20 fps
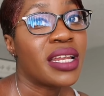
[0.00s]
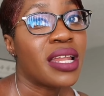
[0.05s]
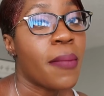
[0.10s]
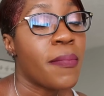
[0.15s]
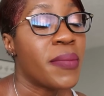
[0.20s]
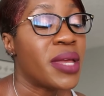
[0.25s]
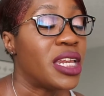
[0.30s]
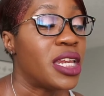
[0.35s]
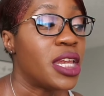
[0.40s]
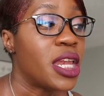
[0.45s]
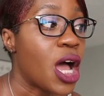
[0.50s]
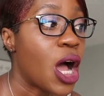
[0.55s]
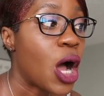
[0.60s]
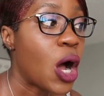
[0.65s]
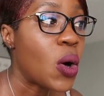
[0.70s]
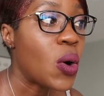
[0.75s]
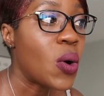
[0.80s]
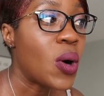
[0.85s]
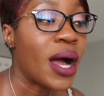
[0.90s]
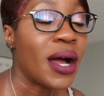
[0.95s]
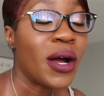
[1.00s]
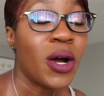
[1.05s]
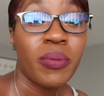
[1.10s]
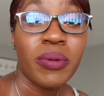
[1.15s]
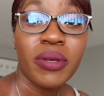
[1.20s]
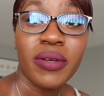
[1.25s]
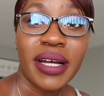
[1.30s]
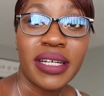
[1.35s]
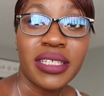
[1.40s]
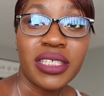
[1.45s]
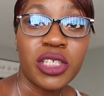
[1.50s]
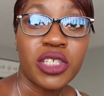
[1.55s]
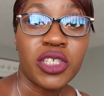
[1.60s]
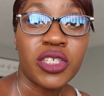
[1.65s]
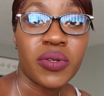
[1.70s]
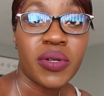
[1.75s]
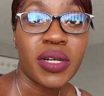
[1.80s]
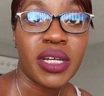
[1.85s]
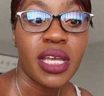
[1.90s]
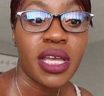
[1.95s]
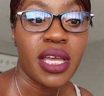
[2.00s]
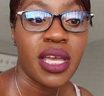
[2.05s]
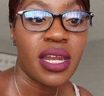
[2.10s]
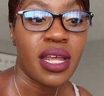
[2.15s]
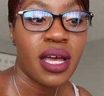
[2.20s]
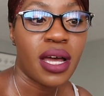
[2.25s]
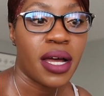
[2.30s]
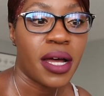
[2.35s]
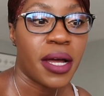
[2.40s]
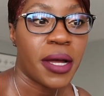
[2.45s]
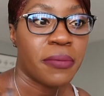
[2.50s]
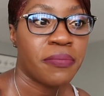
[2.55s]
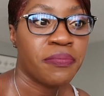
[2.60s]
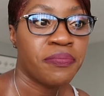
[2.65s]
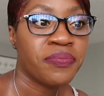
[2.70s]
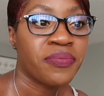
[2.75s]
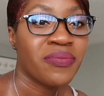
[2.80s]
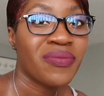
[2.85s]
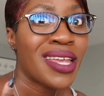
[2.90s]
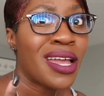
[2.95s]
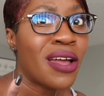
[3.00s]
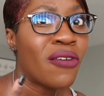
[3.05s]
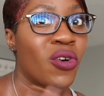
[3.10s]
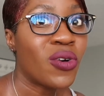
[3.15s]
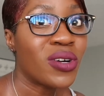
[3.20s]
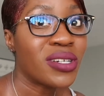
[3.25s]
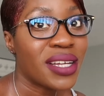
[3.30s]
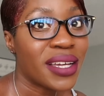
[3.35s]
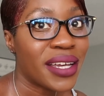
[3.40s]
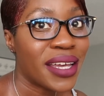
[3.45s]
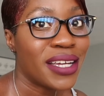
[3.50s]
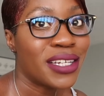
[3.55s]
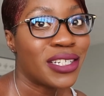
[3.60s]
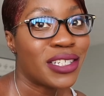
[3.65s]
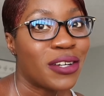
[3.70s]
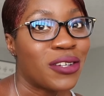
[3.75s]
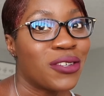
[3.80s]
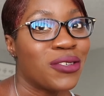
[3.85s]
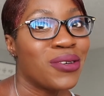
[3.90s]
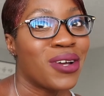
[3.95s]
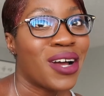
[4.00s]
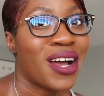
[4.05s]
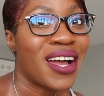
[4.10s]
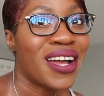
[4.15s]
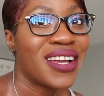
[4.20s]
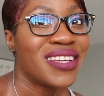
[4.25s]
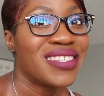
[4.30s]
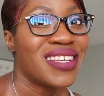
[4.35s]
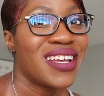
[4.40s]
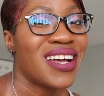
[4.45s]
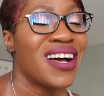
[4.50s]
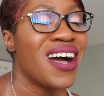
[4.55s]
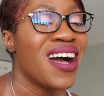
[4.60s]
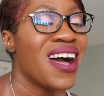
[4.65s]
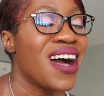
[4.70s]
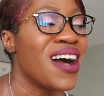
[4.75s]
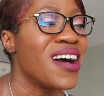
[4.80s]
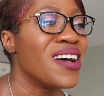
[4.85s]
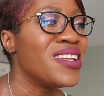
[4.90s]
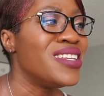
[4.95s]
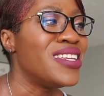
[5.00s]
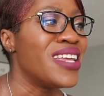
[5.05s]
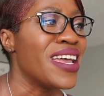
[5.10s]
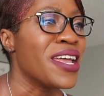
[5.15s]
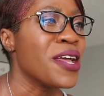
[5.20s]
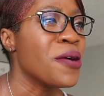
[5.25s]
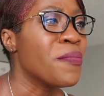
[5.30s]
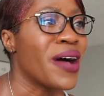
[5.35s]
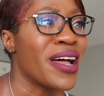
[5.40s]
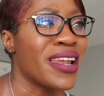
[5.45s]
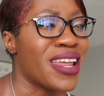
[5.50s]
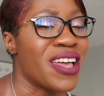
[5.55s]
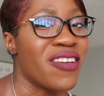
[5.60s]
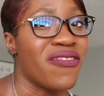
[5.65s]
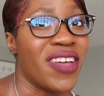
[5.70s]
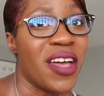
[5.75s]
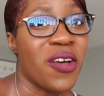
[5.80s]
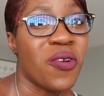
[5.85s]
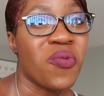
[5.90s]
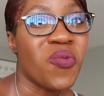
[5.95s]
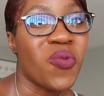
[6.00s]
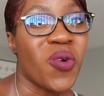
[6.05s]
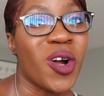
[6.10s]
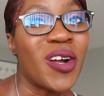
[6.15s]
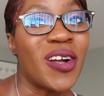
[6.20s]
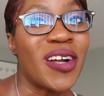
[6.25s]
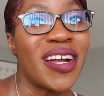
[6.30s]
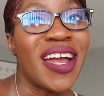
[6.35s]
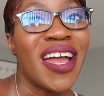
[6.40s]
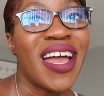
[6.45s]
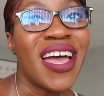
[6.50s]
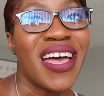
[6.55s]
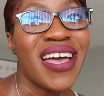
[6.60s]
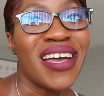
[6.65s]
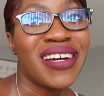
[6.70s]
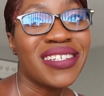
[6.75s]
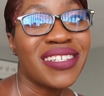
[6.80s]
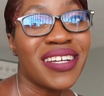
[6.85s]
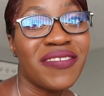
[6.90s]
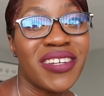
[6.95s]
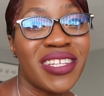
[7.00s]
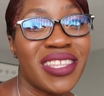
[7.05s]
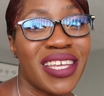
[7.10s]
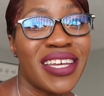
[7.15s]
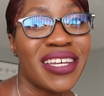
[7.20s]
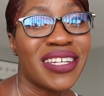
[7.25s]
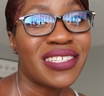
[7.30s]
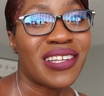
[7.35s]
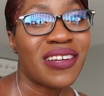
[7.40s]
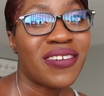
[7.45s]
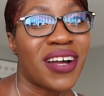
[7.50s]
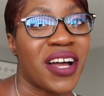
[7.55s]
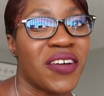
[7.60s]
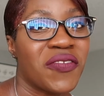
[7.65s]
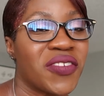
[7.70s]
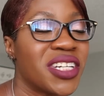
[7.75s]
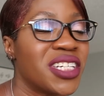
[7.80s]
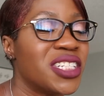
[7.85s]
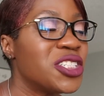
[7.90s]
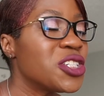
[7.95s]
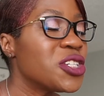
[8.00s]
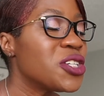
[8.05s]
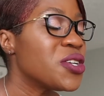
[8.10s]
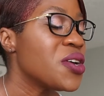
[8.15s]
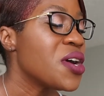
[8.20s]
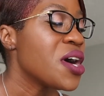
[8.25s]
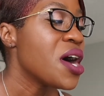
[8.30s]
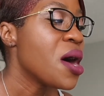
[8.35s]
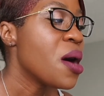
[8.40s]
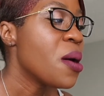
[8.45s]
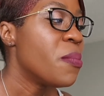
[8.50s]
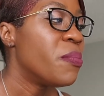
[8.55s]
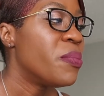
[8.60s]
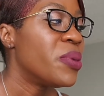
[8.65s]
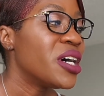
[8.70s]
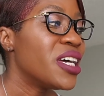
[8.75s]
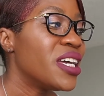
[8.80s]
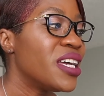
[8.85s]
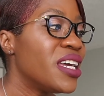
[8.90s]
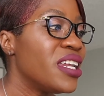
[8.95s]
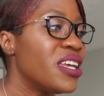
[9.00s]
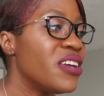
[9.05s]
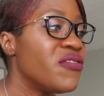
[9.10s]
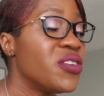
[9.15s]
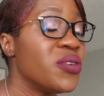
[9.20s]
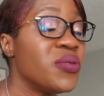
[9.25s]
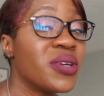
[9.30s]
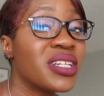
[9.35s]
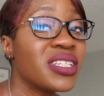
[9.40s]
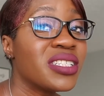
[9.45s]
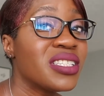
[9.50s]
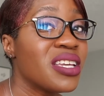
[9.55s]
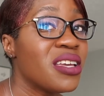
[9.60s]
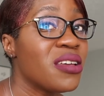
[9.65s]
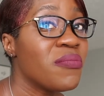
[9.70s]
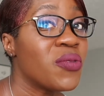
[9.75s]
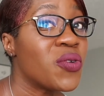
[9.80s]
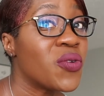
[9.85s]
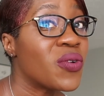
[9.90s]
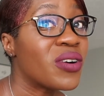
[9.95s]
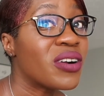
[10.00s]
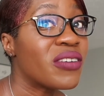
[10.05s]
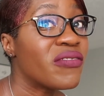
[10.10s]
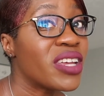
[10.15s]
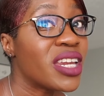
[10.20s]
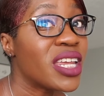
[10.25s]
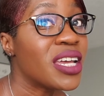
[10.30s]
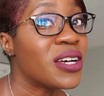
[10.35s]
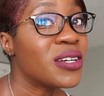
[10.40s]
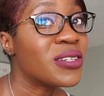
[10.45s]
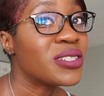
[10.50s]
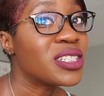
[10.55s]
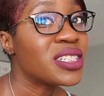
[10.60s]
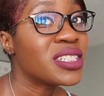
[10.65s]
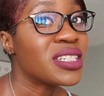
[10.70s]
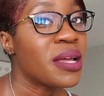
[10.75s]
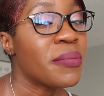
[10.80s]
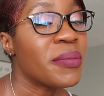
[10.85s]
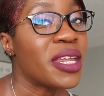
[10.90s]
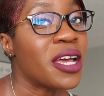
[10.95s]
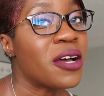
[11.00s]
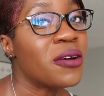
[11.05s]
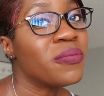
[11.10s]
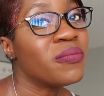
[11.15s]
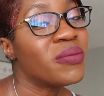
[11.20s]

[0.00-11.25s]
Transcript: let me know. I hope you guys enjoyed it. Um, of course, I can't show you guys a, a day in my life at work because everything is so confidential, but if you want to see more videos just let me know